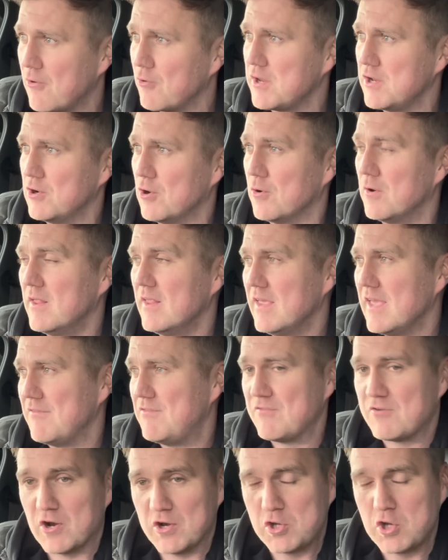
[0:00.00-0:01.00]
Or, if
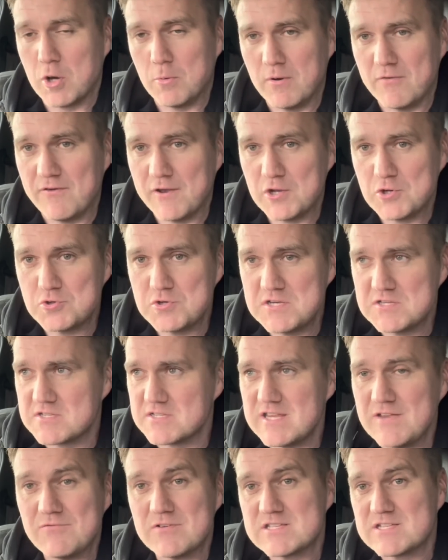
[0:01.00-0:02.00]
you've got a couple of injuries, does
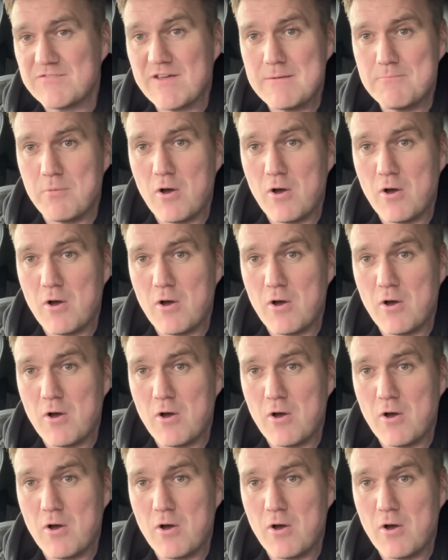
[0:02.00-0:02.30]
even Sven